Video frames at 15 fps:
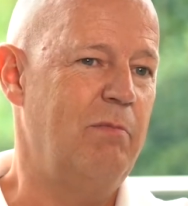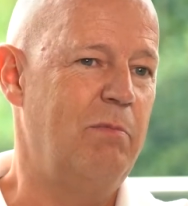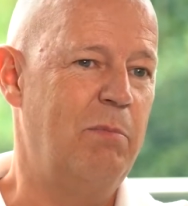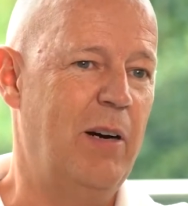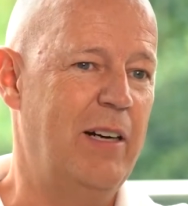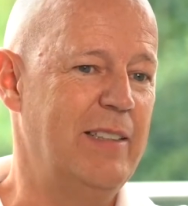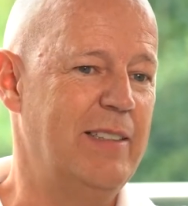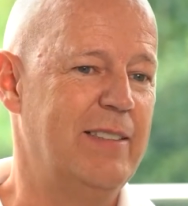
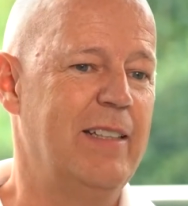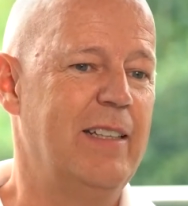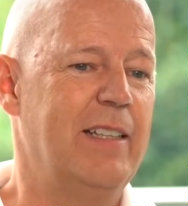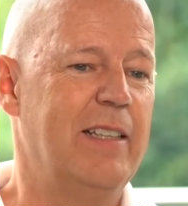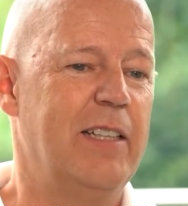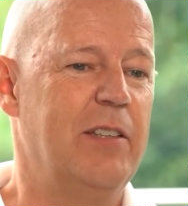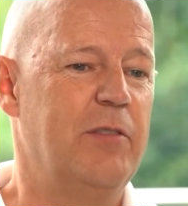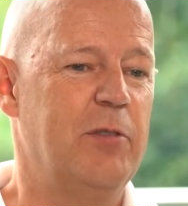But
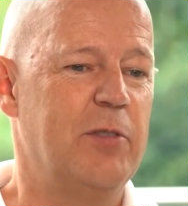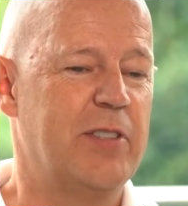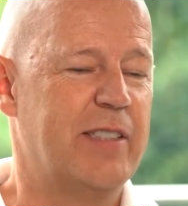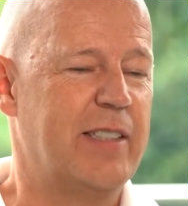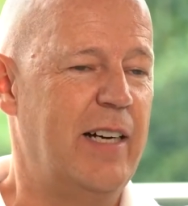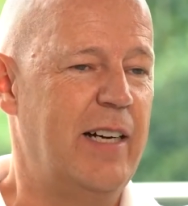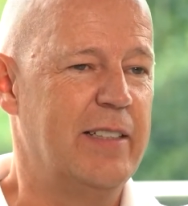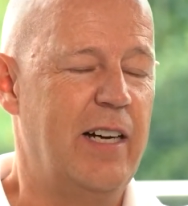if you
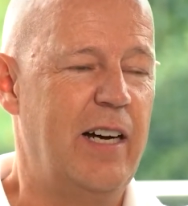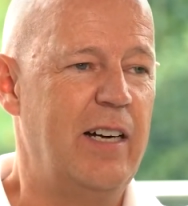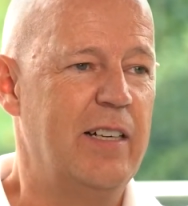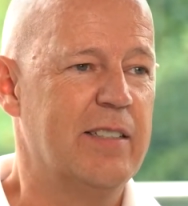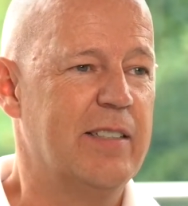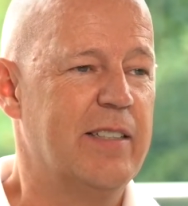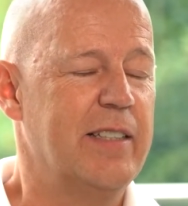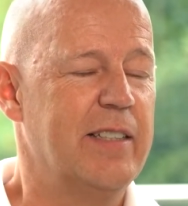start
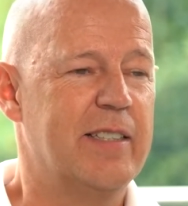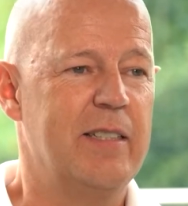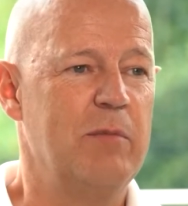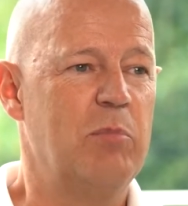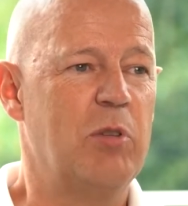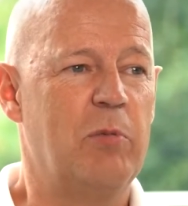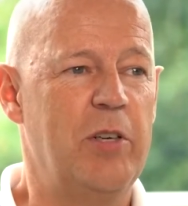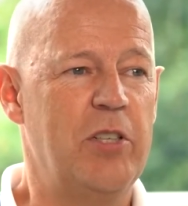asking
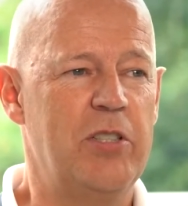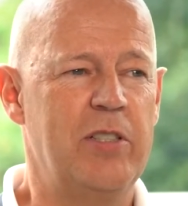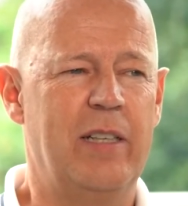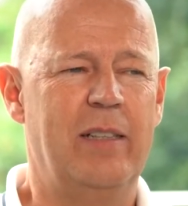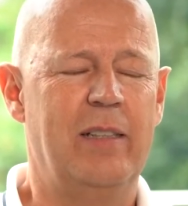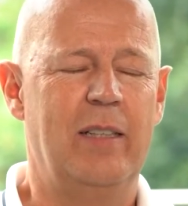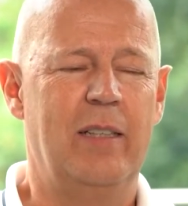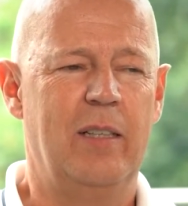simple questions,
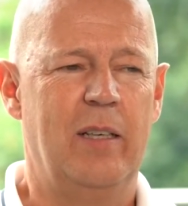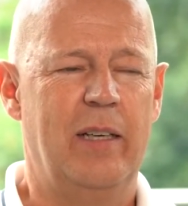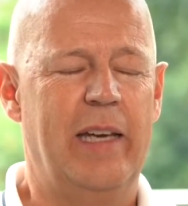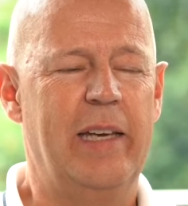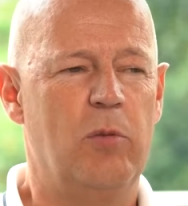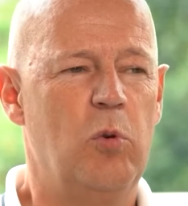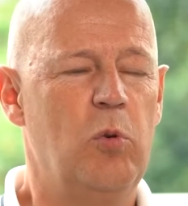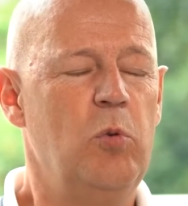
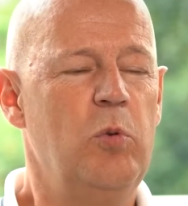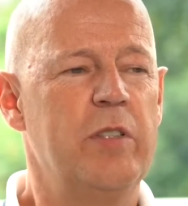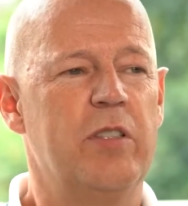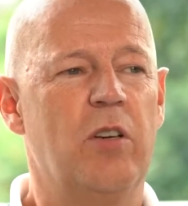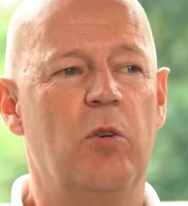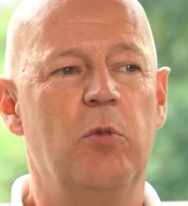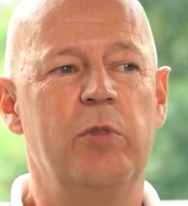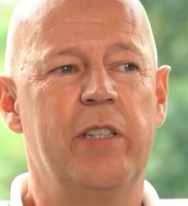hey, who is
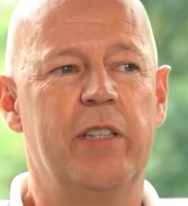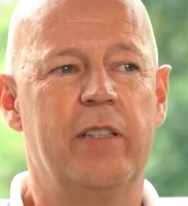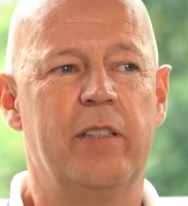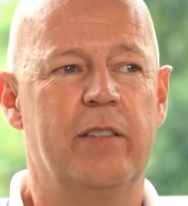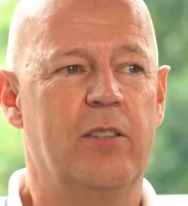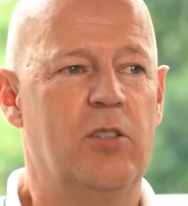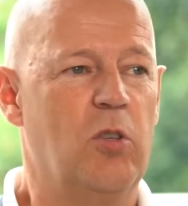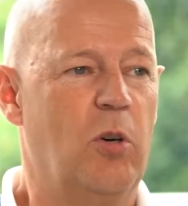
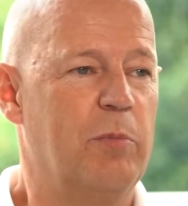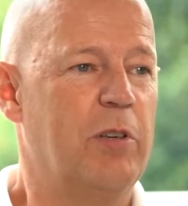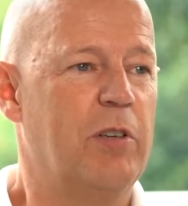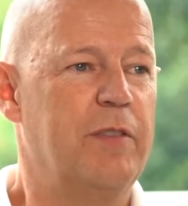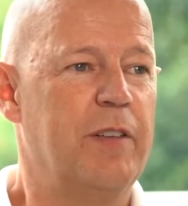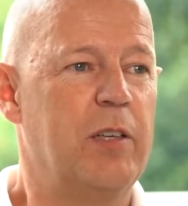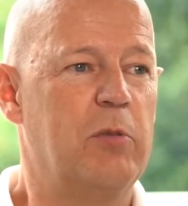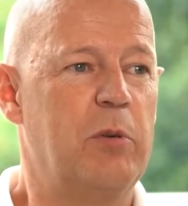owning the topic
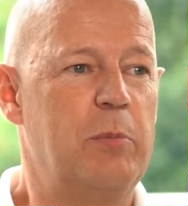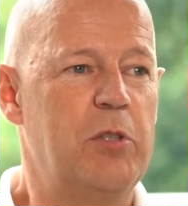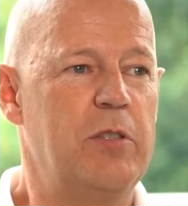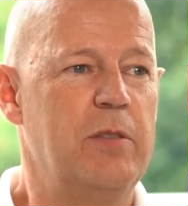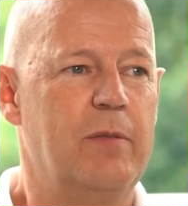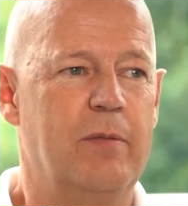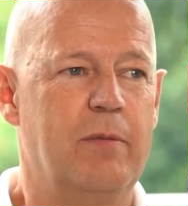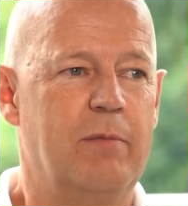of
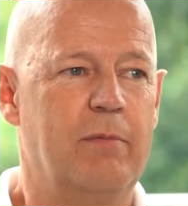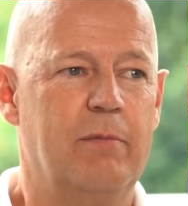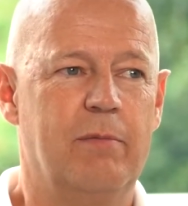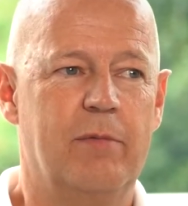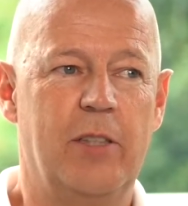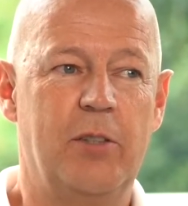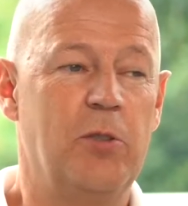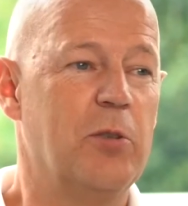encryption?
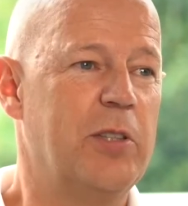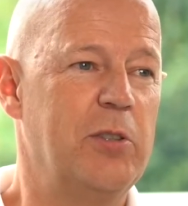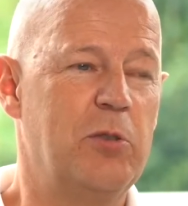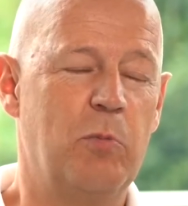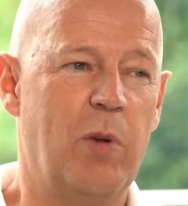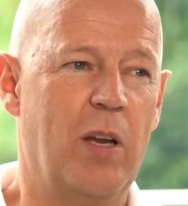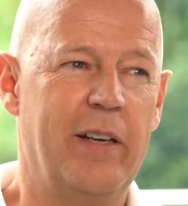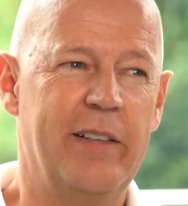Then you look
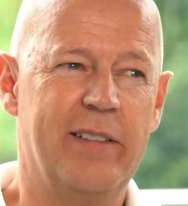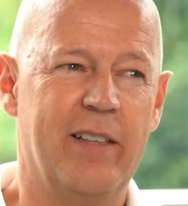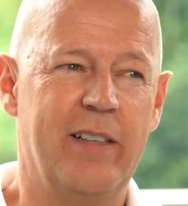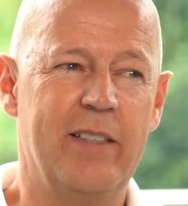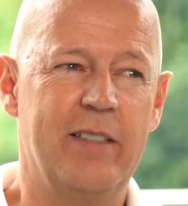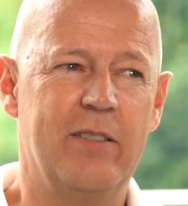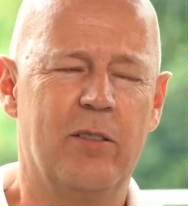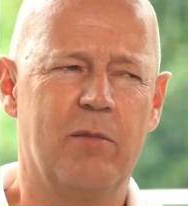into blind
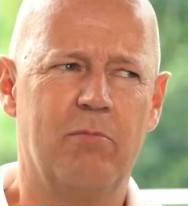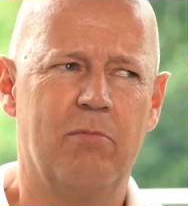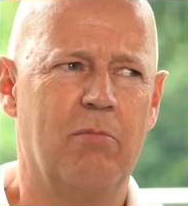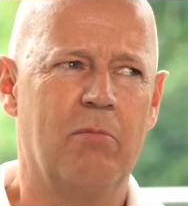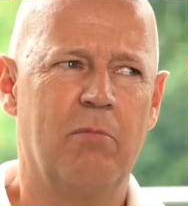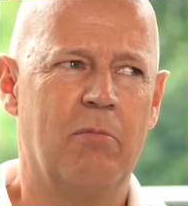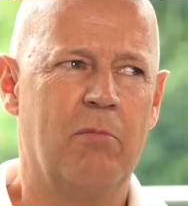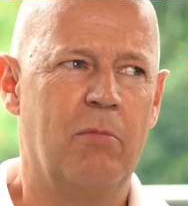eyes and say,
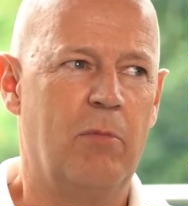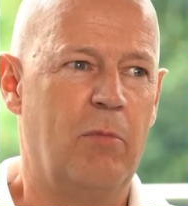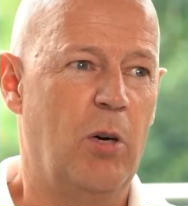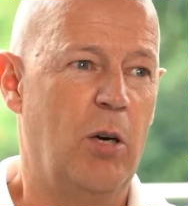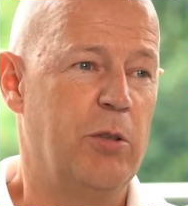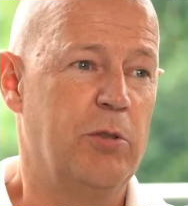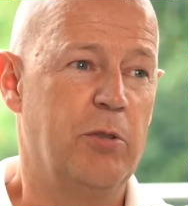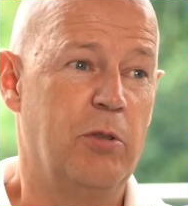
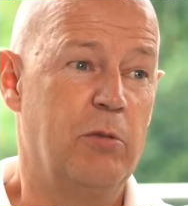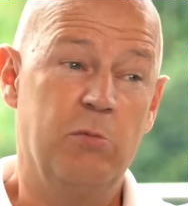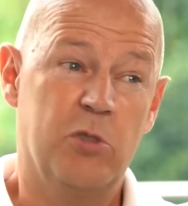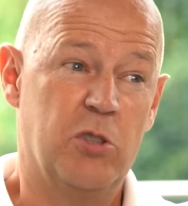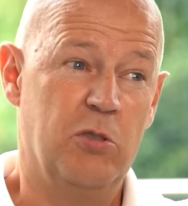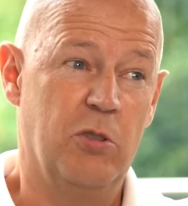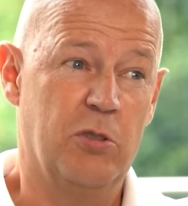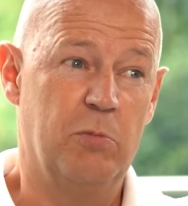I don't know,
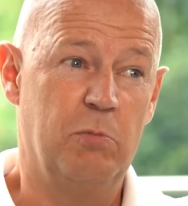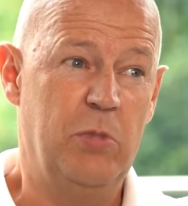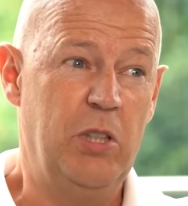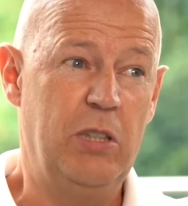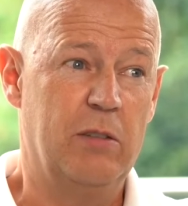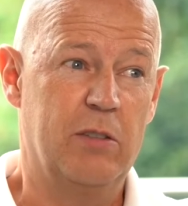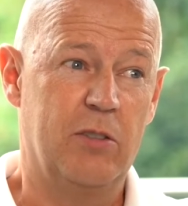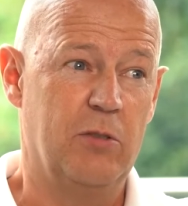it's not
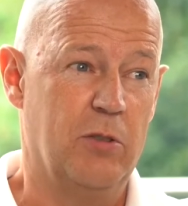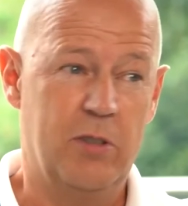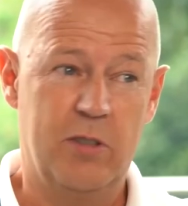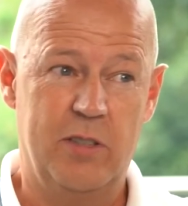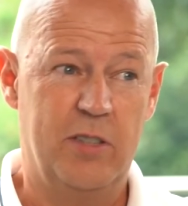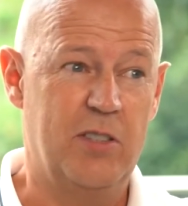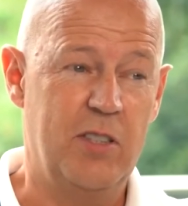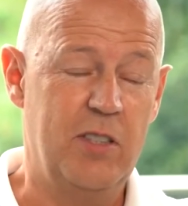me, it's not
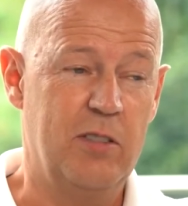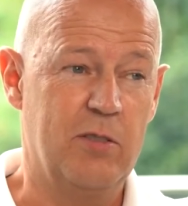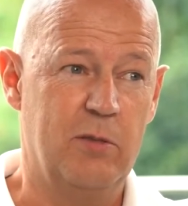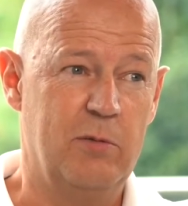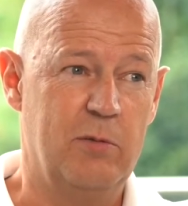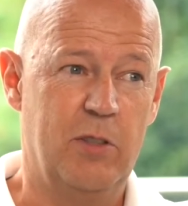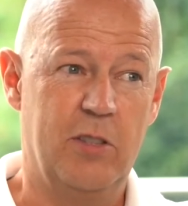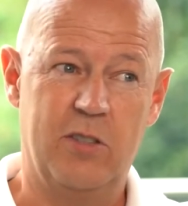the
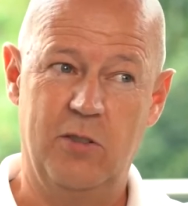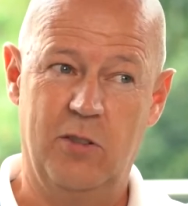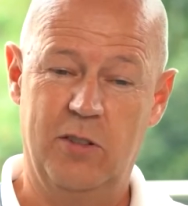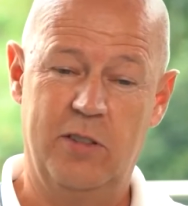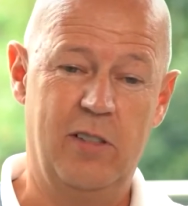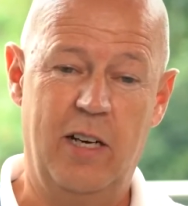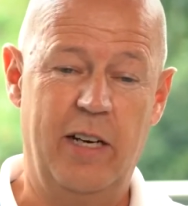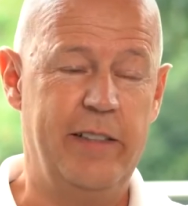CISO, it's
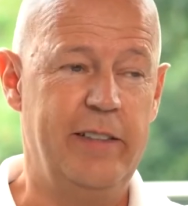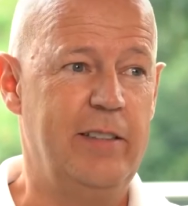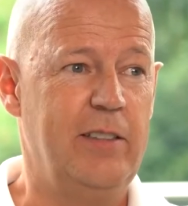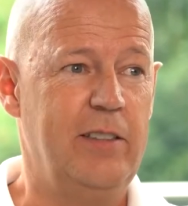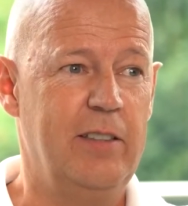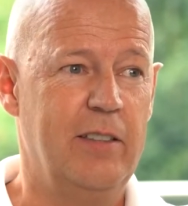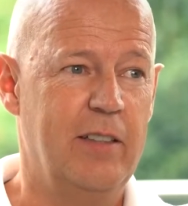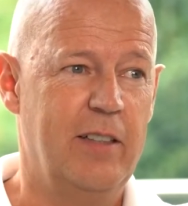not IT,